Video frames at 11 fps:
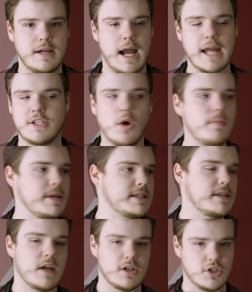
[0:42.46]
I don't miss
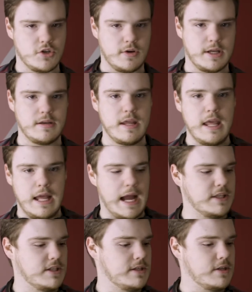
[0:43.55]
the touchscreen.
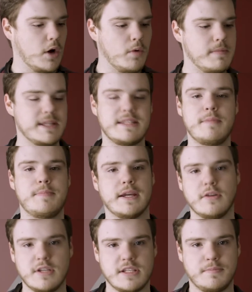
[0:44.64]
I don't miss the
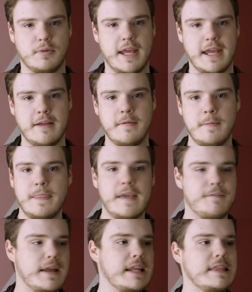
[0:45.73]
bigger display.
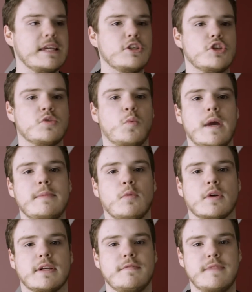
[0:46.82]
If anything, it's just way
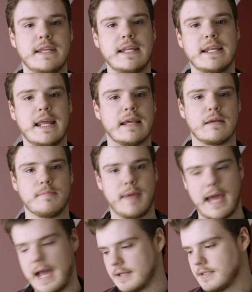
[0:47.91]
more convenient and
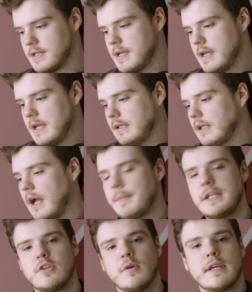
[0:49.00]
compact. I
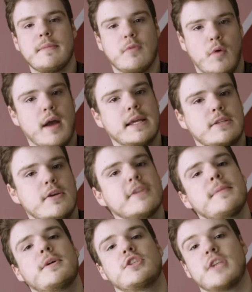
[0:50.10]
mean, don't get me wrong, it took
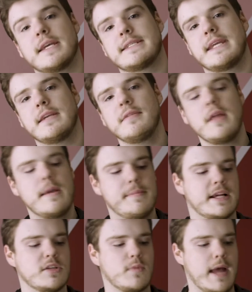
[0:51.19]
some adjusting
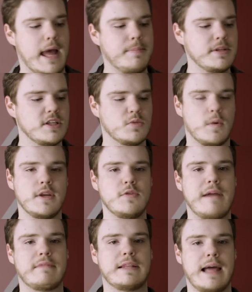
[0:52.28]
because what happens is when you
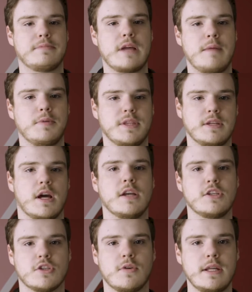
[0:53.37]
have a laptop with a
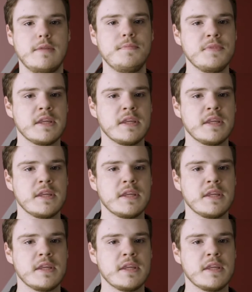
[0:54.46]
touchscreen,